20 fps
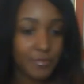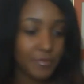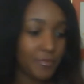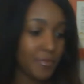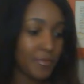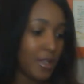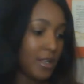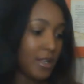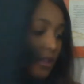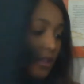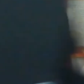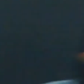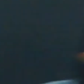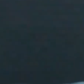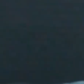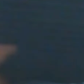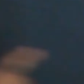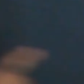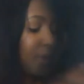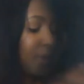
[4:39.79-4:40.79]
Let me put this
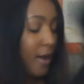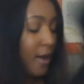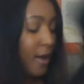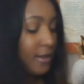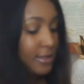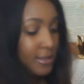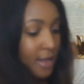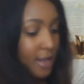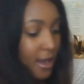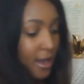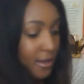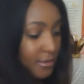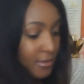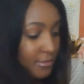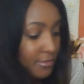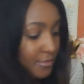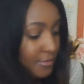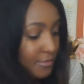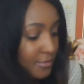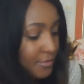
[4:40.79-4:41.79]
box down
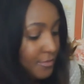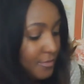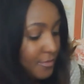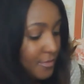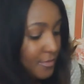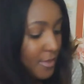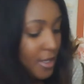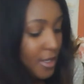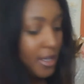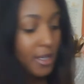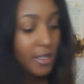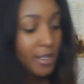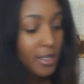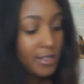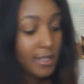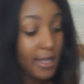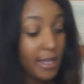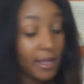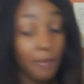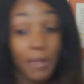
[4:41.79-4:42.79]
so I
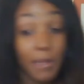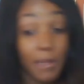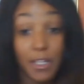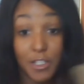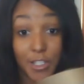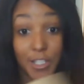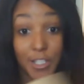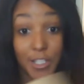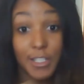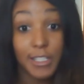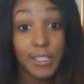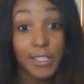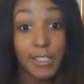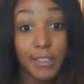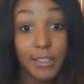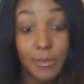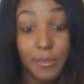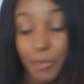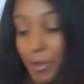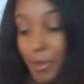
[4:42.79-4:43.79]
can make sure this isn't
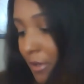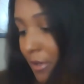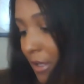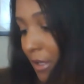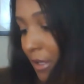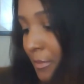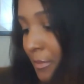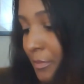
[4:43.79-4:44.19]
broken.